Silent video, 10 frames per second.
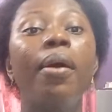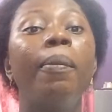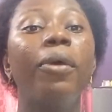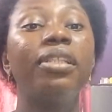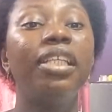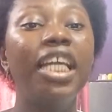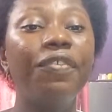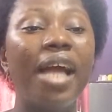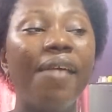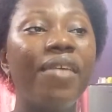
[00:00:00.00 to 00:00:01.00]
But if
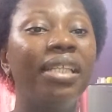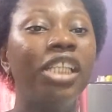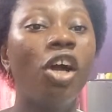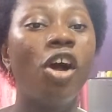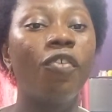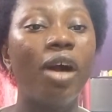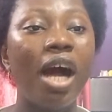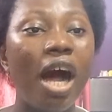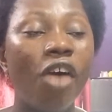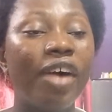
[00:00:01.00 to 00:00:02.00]
you have the idea
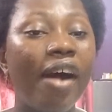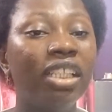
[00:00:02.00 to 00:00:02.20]
of how